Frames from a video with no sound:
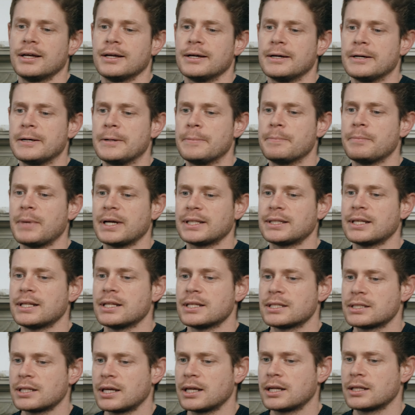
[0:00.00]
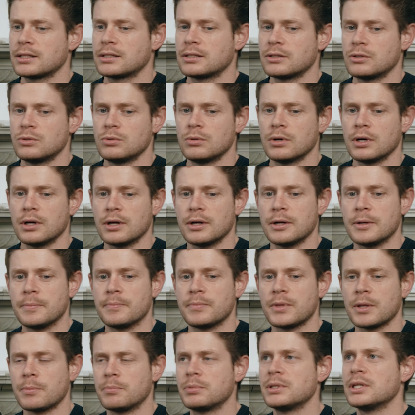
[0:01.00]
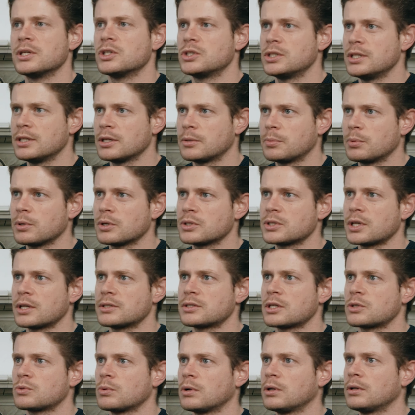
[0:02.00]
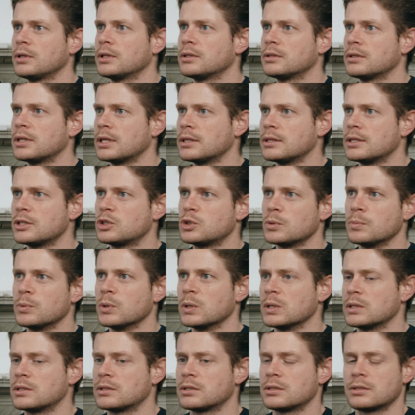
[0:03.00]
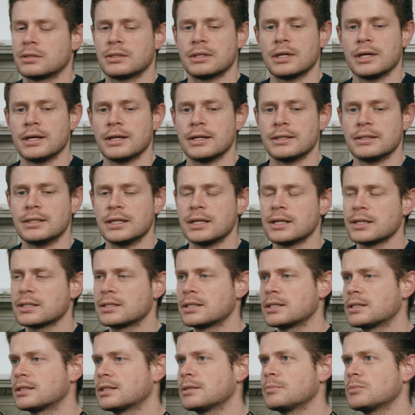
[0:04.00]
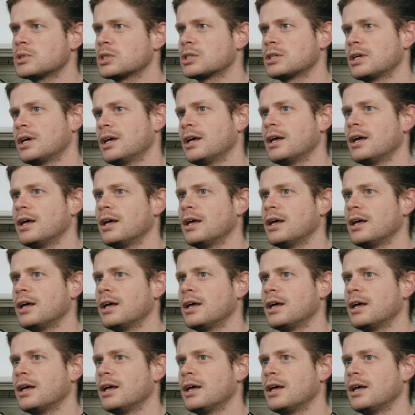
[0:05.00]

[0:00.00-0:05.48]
I then decided to do a PhD in computer science as well in distributed data systems.